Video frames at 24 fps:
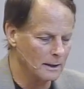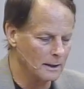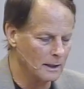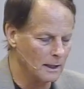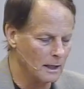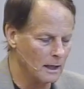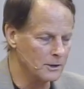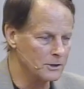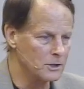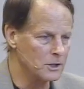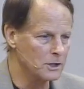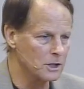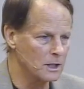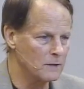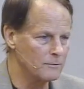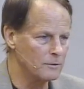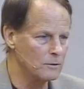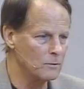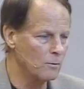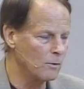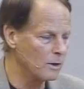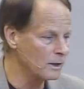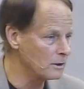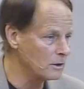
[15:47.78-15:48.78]
I'll just give
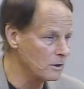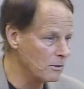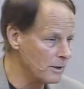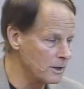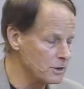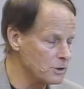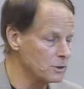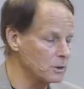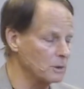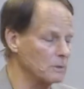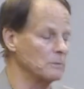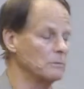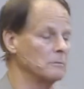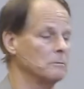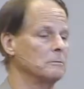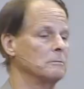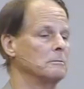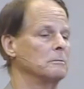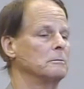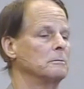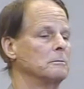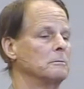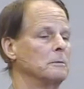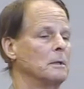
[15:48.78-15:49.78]
you one question.
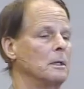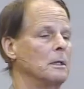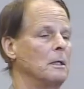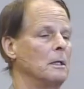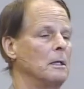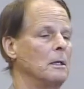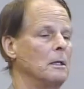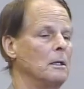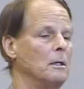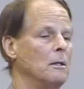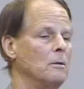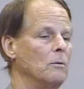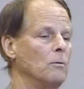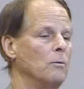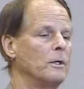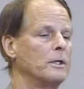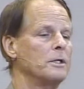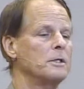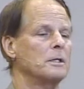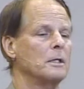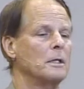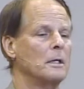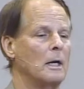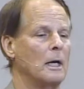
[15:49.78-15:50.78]
What
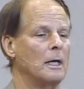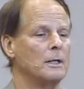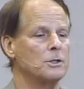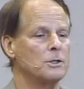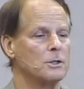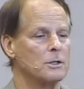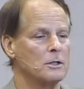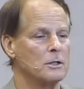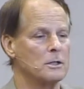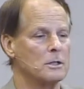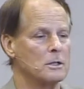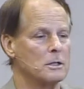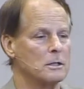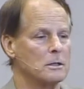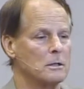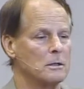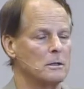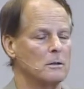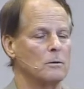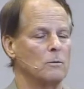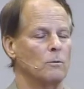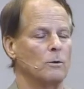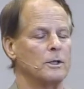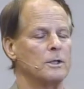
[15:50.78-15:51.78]
is the conscience?
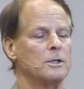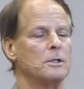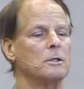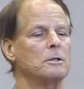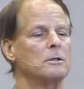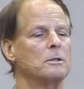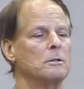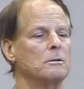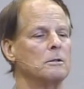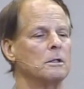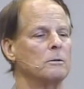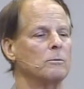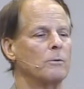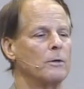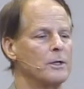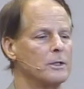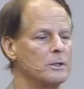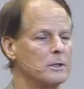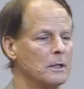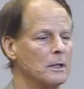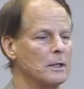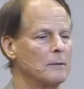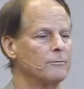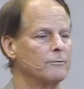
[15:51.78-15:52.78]
What does it do and where does
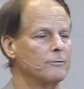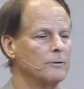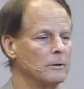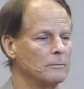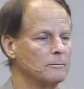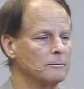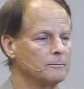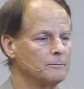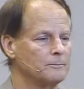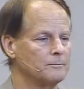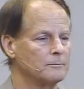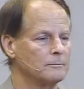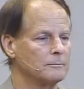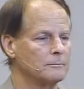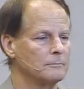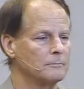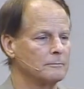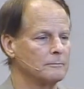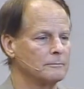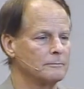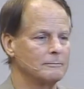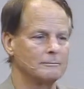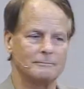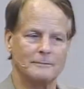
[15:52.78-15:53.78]
it come from?
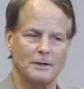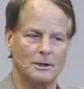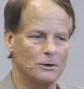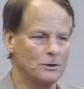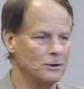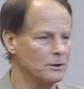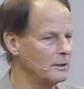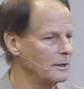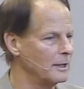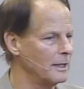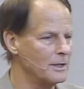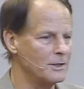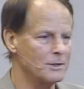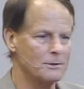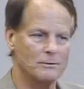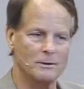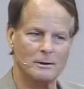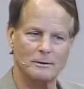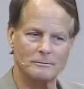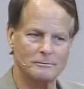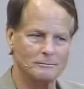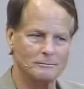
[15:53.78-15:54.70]
They couldn't answer it.